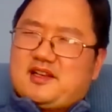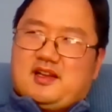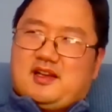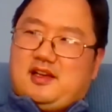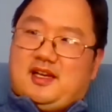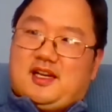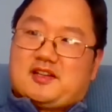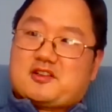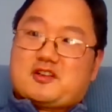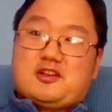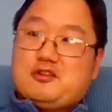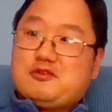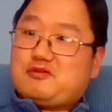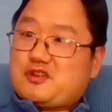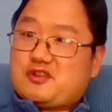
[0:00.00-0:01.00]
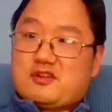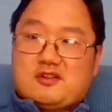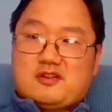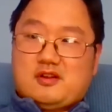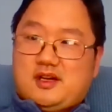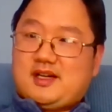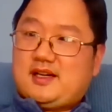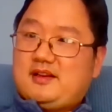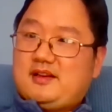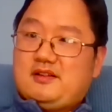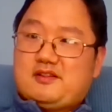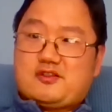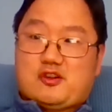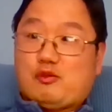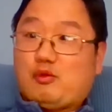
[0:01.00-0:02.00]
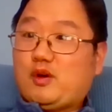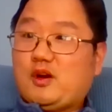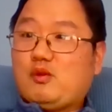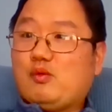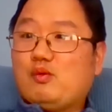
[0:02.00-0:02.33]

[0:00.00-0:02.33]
ask you, sir,